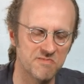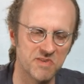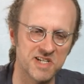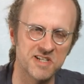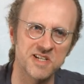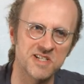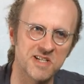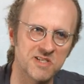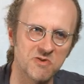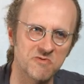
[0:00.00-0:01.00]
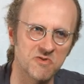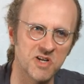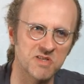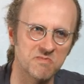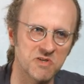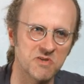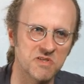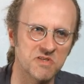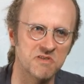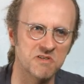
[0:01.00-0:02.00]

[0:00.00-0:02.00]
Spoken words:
but in a sense that's good for us because